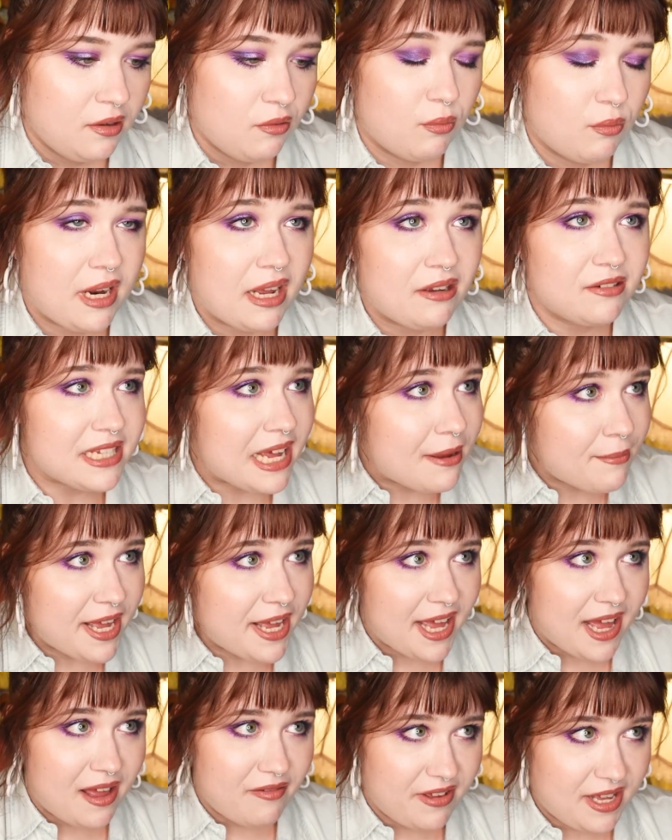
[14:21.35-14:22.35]
When I was at
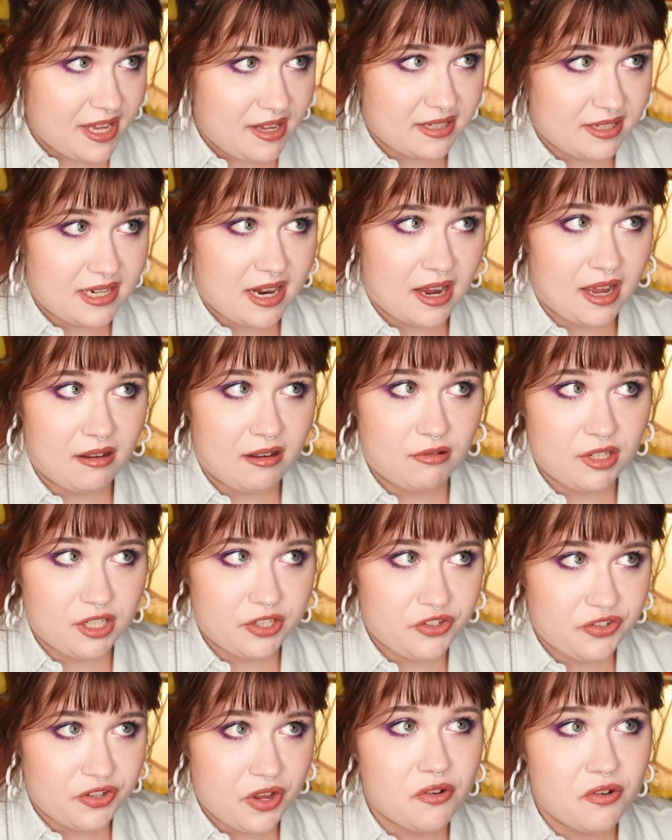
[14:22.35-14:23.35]
my heaviest, I
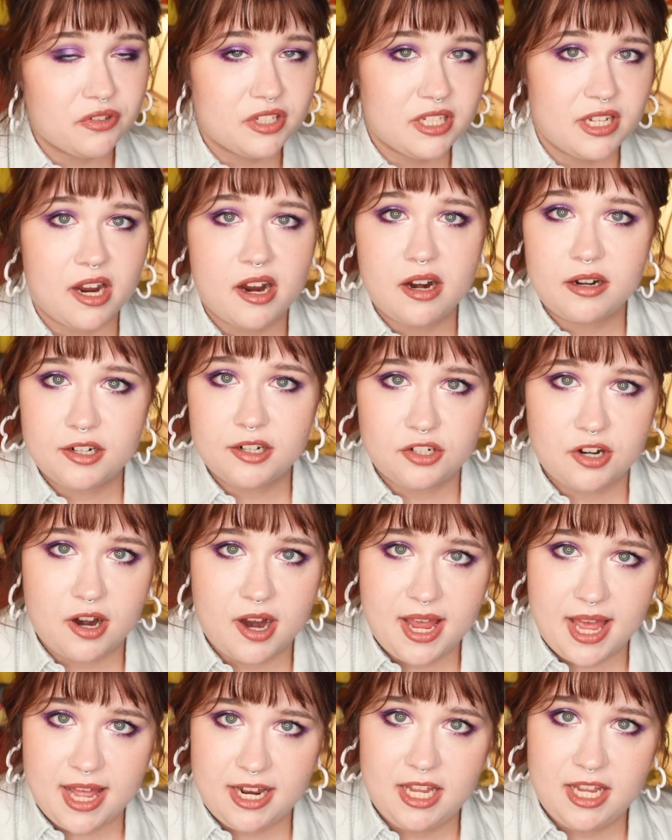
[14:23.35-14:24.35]
was so scared to
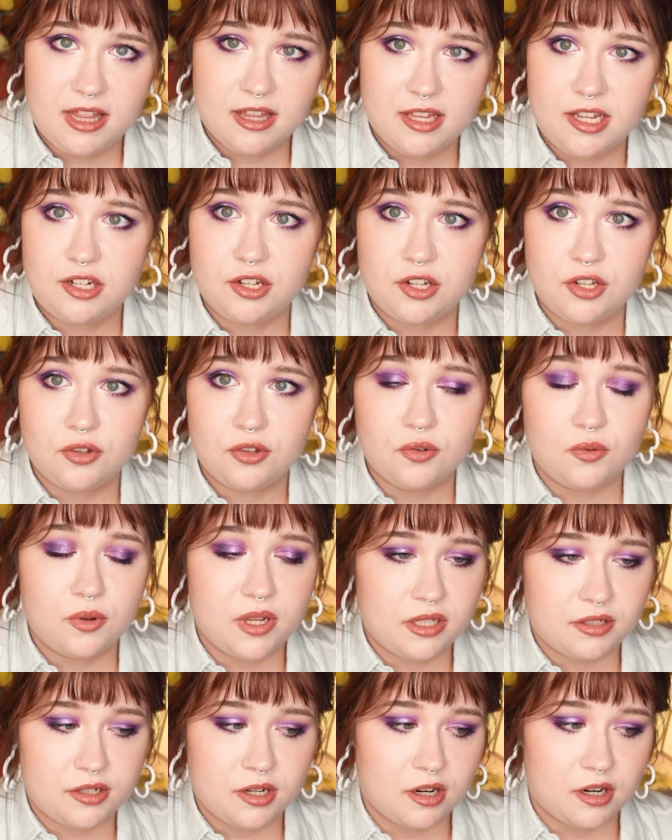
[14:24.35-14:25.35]
try anything new
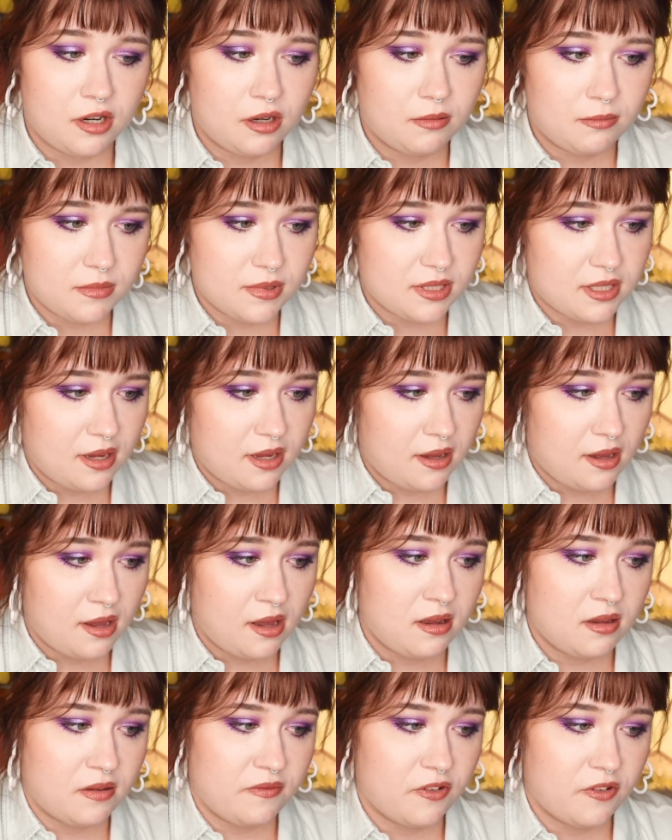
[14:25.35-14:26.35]
in terms
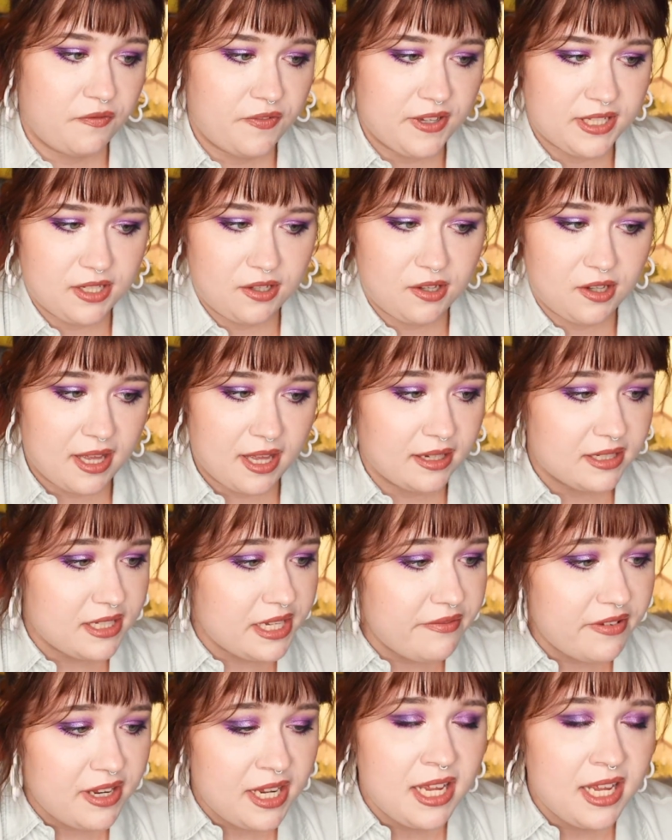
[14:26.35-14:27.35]
of physical
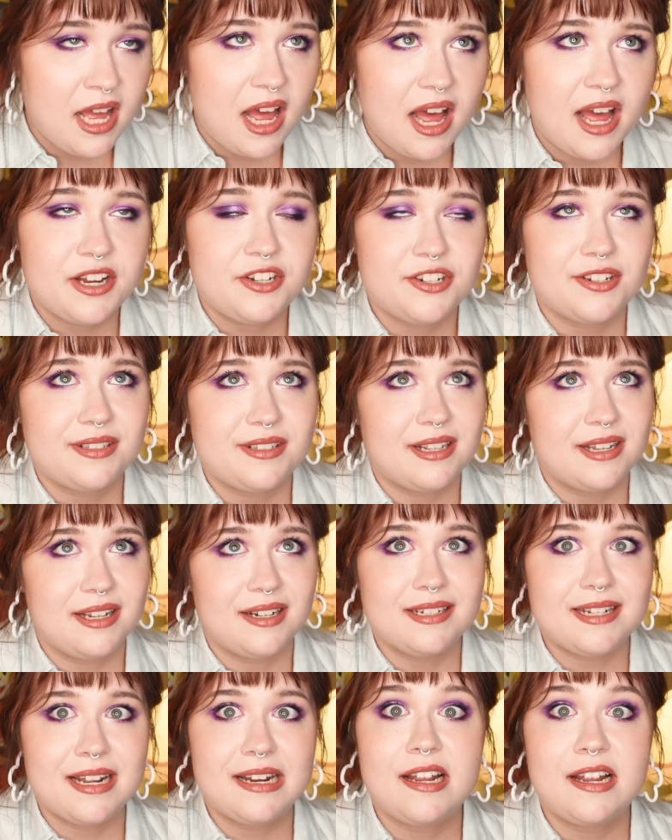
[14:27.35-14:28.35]
activity. I just
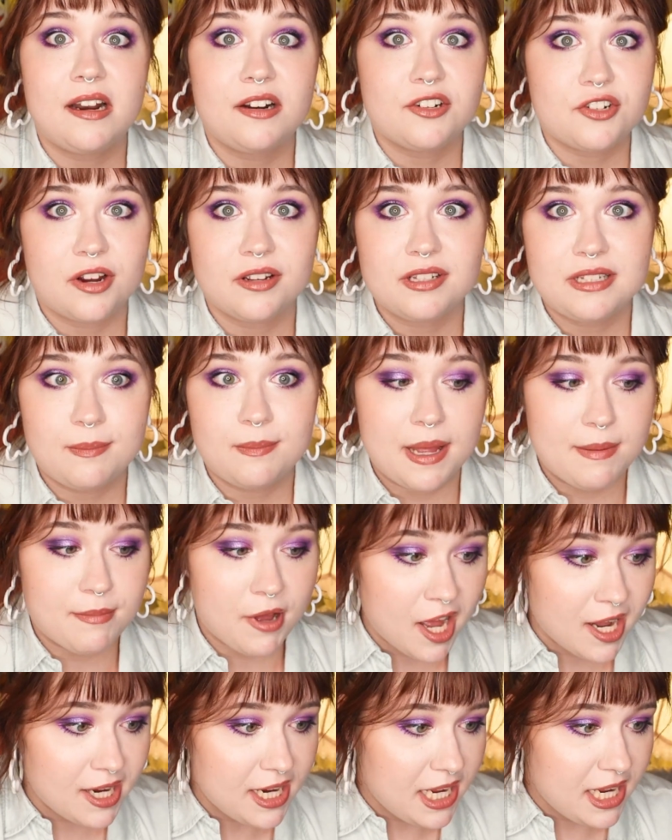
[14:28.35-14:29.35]
like didn't trust my
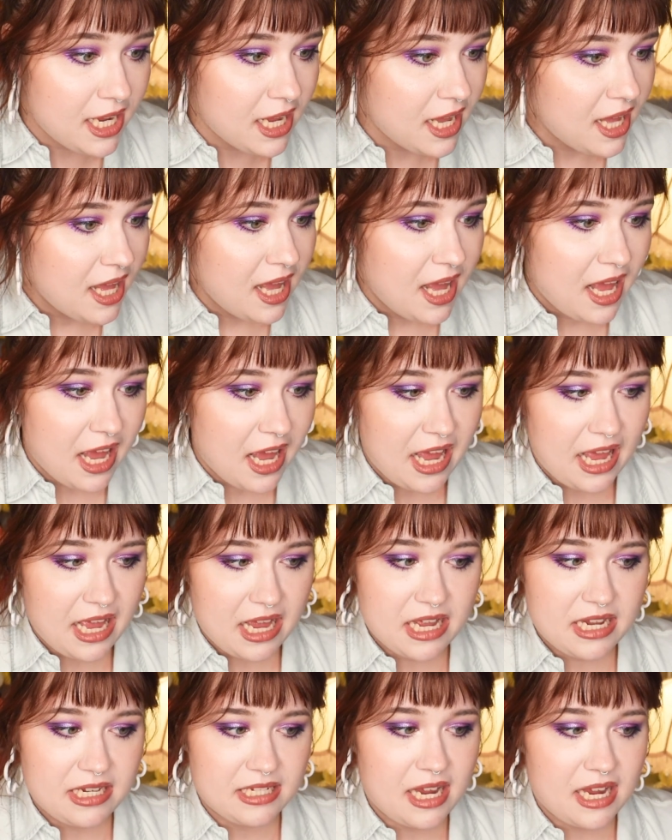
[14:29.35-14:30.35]
body
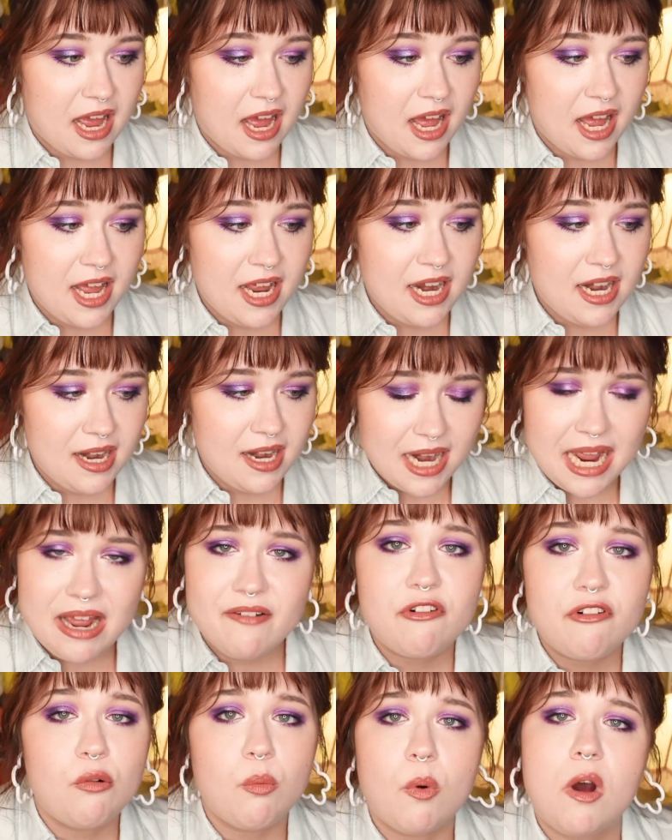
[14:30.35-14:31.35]
and I
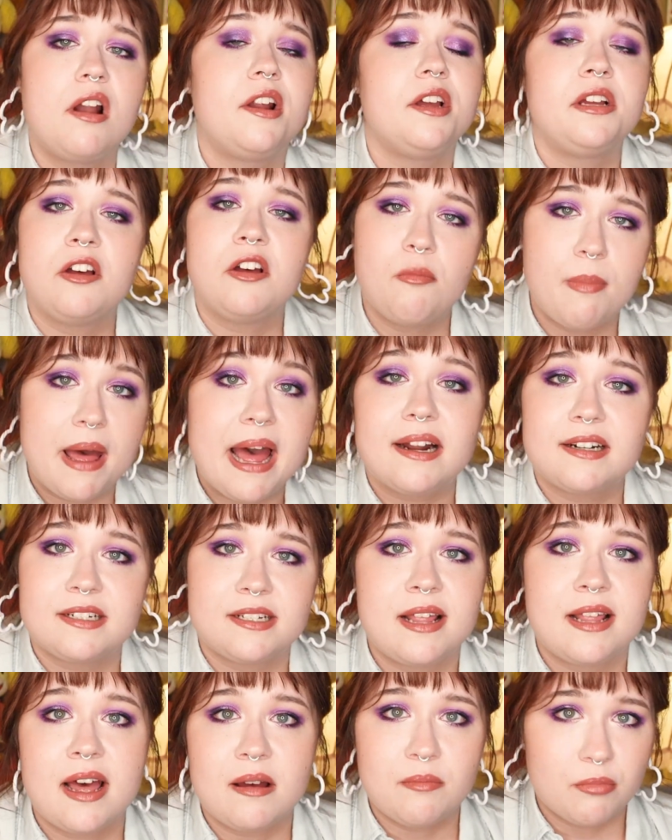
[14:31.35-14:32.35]
never want to go back
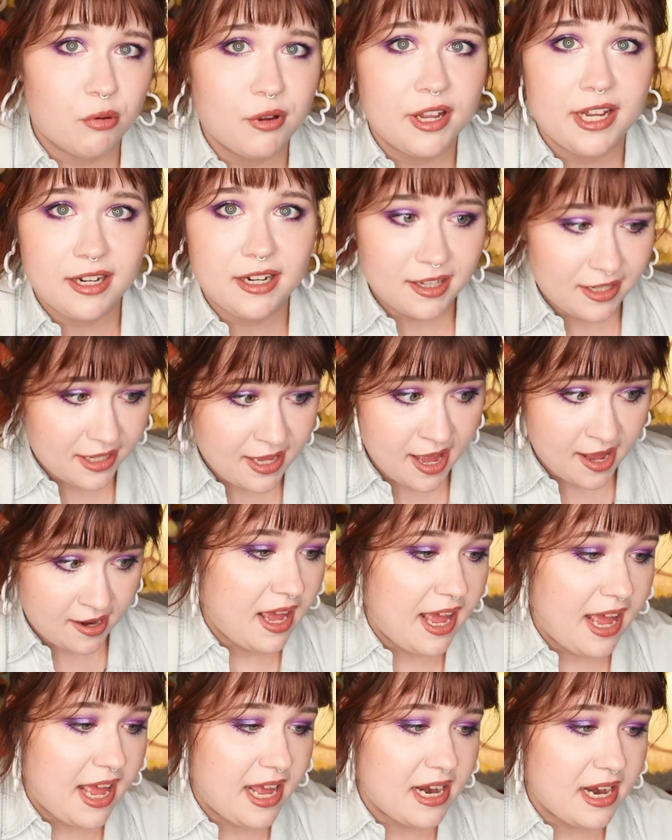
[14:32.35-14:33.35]
to that point again.
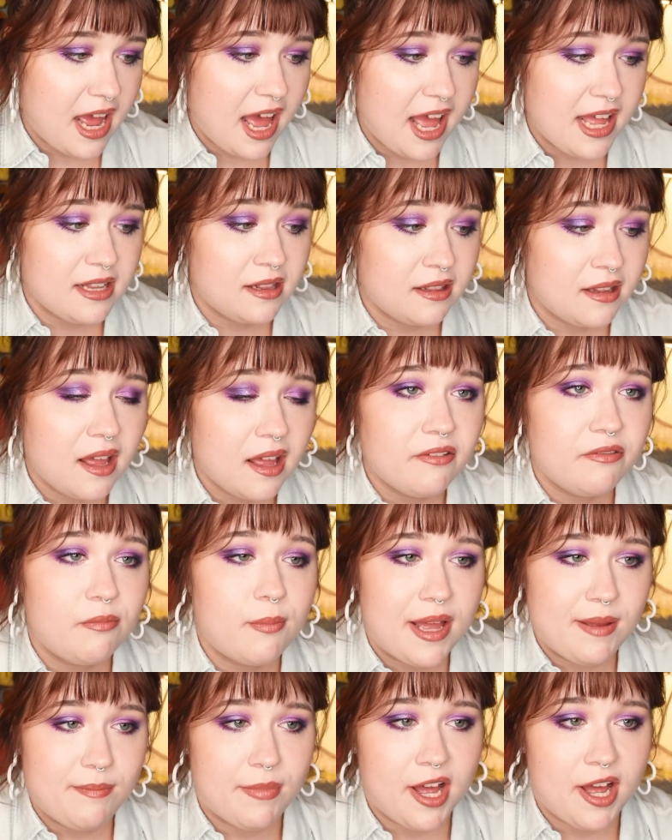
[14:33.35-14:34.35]
And I love
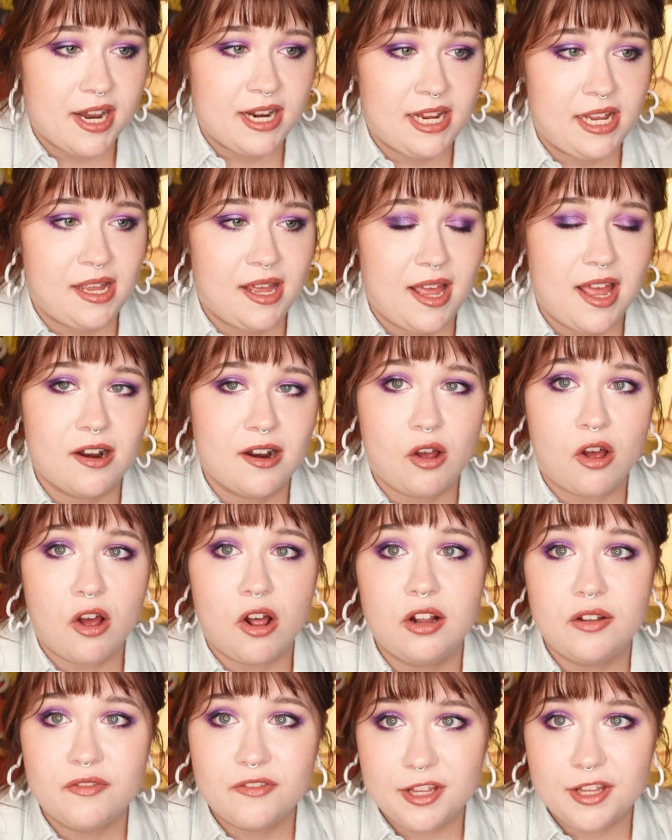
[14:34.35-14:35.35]
my body and
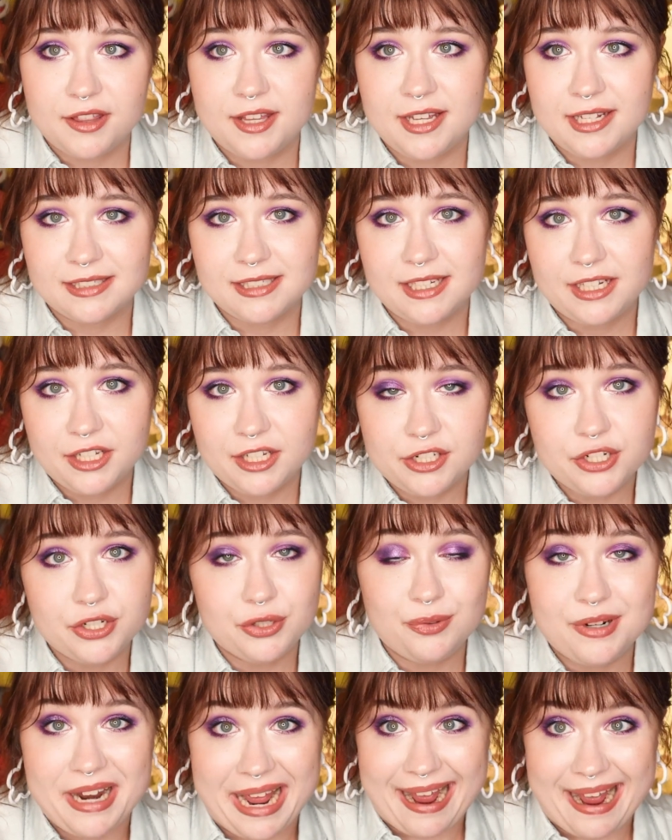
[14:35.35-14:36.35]
all of the things it can
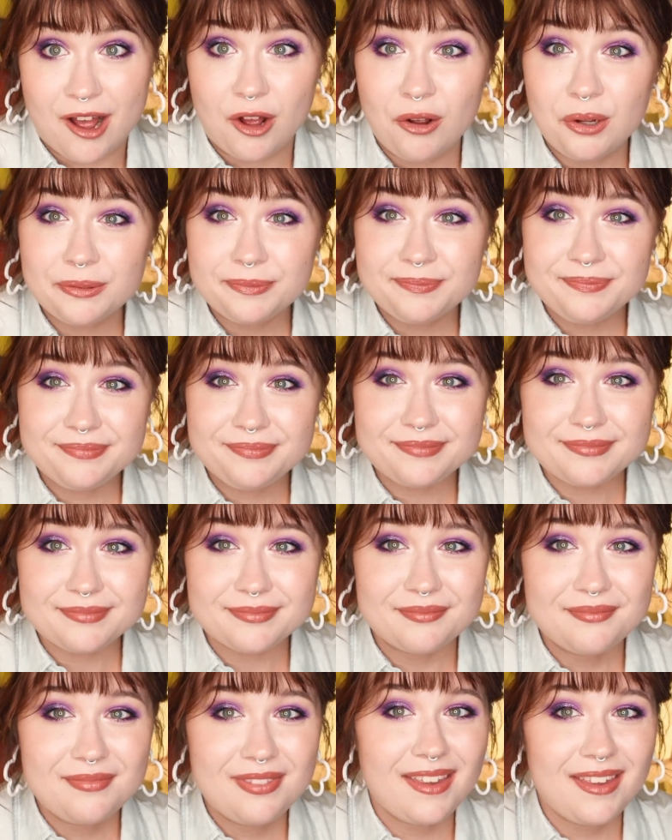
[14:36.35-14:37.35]
do now.
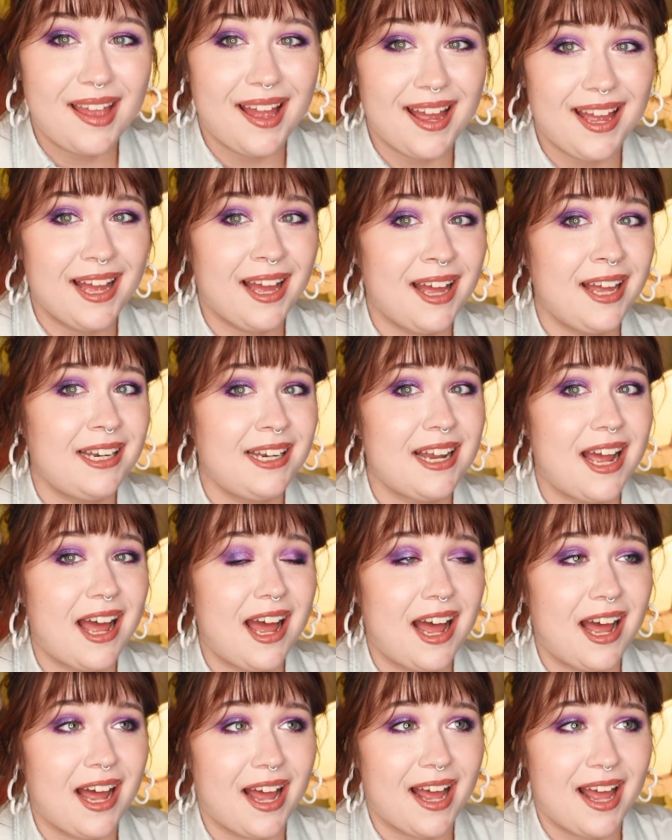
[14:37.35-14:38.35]
And
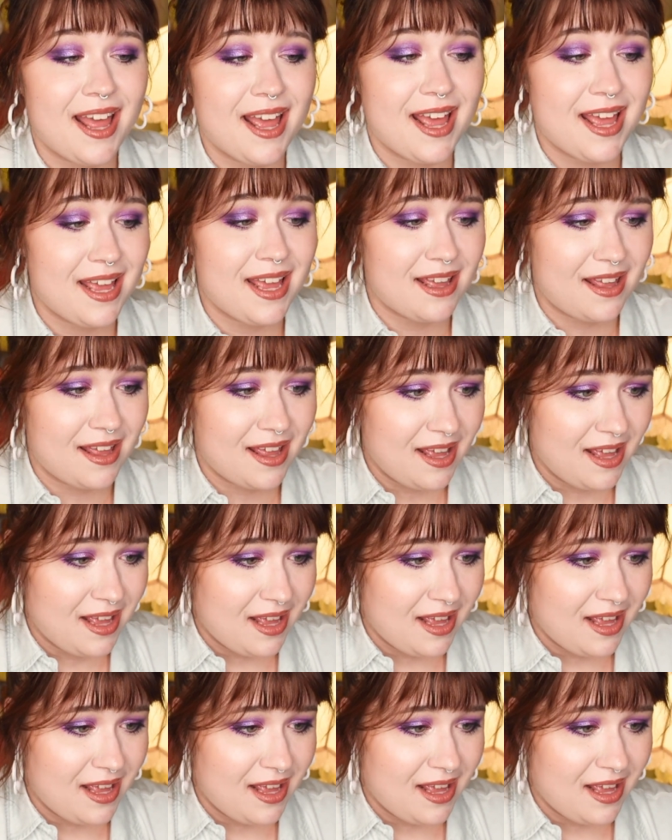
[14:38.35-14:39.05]
I